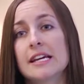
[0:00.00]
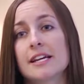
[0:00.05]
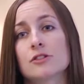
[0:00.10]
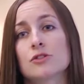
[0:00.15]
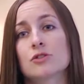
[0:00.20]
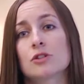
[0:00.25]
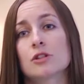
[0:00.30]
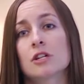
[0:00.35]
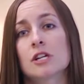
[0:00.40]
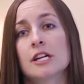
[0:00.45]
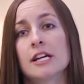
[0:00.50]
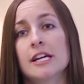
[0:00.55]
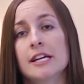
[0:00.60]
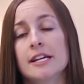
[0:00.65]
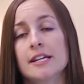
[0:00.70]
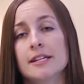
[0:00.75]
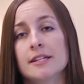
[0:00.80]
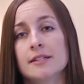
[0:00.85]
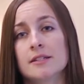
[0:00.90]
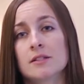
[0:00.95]
cancer
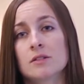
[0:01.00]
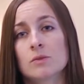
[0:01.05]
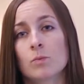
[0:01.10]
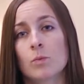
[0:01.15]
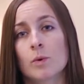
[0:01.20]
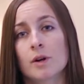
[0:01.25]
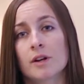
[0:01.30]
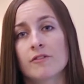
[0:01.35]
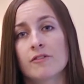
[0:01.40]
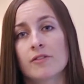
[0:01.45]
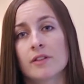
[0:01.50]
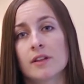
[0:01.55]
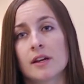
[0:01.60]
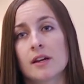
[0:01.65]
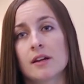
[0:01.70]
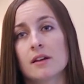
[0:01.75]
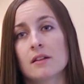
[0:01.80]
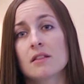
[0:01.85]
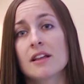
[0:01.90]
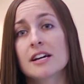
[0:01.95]
is one of
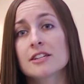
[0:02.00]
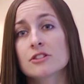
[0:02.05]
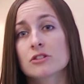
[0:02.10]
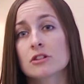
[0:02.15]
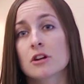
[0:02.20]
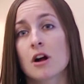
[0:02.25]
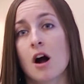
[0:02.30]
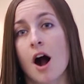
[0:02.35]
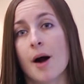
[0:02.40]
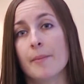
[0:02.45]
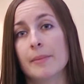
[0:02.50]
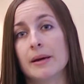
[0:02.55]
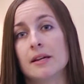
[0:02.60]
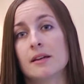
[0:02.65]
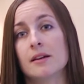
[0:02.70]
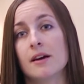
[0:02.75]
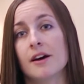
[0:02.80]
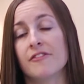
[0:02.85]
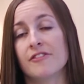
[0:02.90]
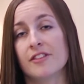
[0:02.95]
the lesser
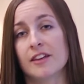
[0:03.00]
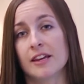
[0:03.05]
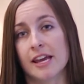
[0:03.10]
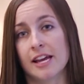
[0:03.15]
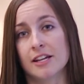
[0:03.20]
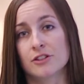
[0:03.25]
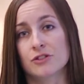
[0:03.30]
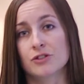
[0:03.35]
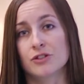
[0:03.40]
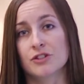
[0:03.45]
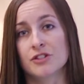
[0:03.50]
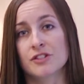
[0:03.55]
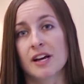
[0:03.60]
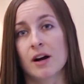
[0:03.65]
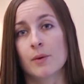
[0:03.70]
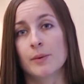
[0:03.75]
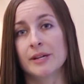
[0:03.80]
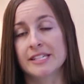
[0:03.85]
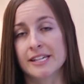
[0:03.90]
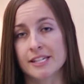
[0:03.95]
common of the cancers
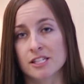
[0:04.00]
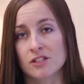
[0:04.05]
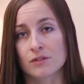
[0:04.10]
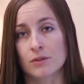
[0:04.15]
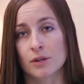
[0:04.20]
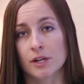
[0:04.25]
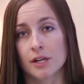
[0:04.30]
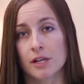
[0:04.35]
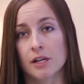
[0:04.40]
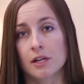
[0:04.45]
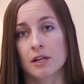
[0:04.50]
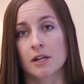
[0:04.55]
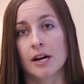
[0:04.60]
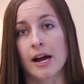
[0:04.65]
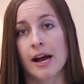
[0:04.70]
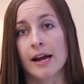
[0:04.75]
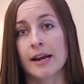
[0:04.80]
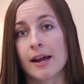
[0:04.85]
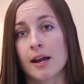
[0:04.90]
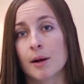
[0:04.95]
that we test for here
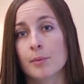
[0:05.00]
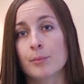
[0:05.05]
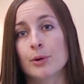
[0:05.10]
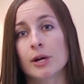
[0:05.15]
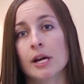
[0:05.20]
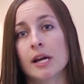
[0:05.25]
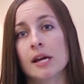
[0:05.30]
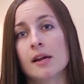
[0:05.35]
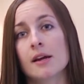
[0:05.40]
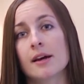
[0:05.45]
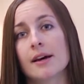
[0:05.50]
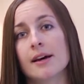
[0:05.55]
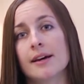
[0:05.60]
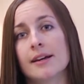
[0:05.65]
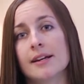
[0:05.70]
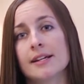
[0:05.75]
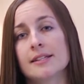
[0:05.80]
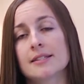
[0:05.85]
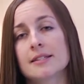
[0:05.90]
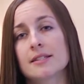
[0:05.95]
at Ambry,
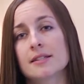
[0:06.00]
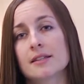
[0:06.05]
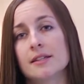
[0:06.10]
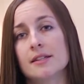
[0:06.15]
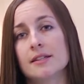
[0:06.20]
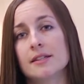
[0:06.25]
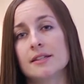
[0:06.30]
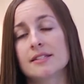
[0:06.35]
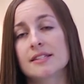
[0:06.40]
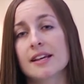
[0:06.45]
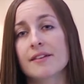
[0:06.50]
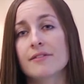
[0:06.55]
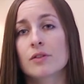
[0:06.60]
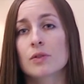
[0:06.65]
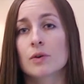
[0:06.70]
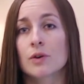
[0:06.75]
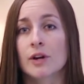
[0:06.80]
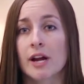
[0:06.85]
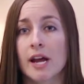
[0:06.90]
and it's the seventh or